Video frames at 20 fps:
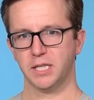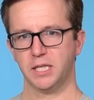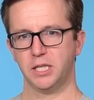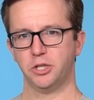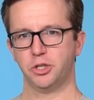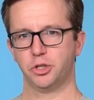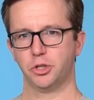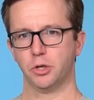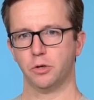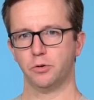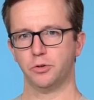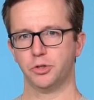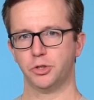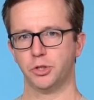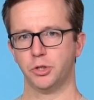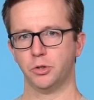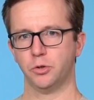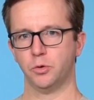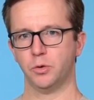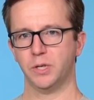he shows
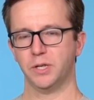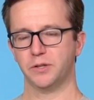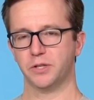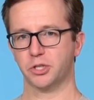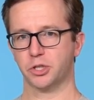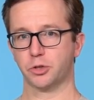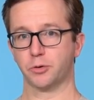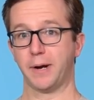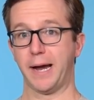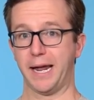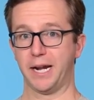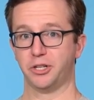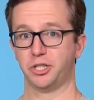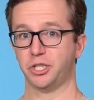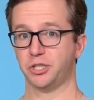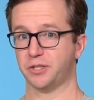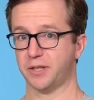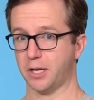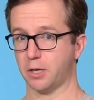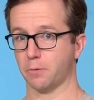you the
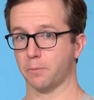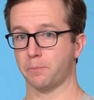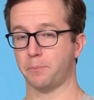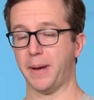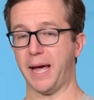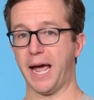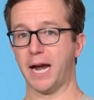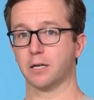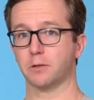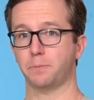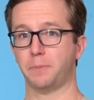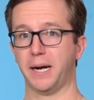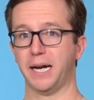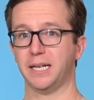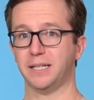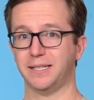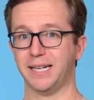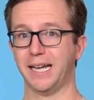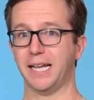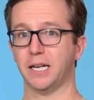strategies that are backed by
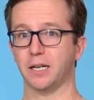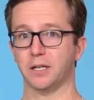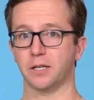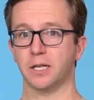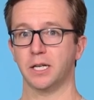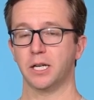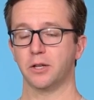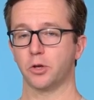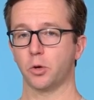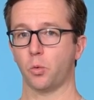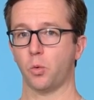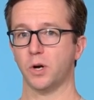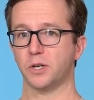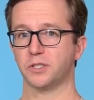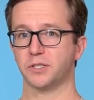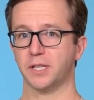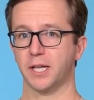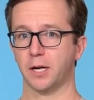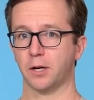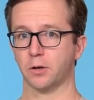data, the ones
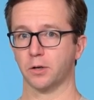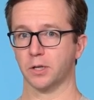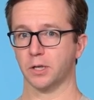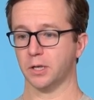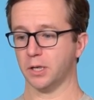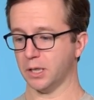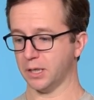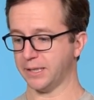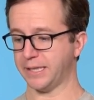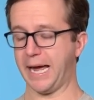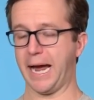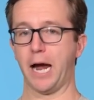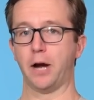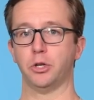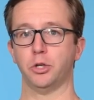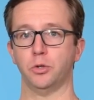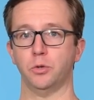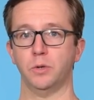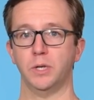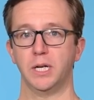that are gonna allow
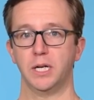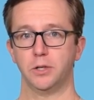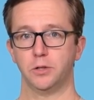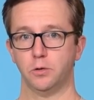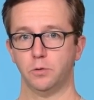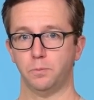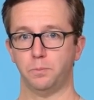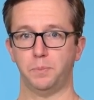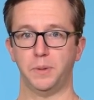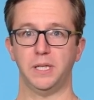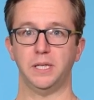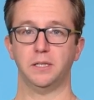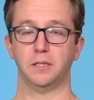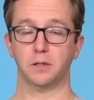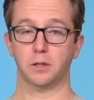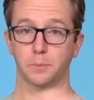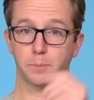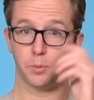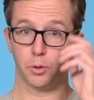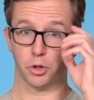you to beat
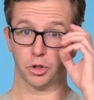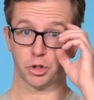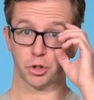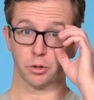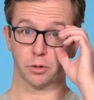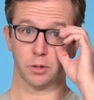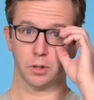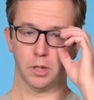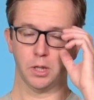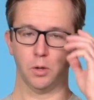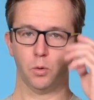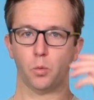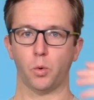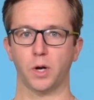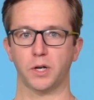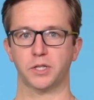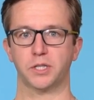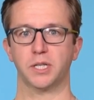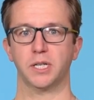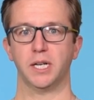the pusher
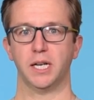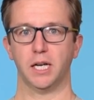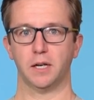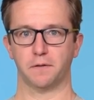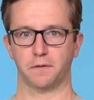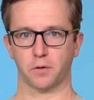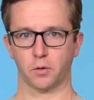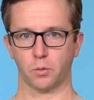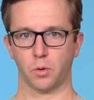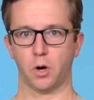once and for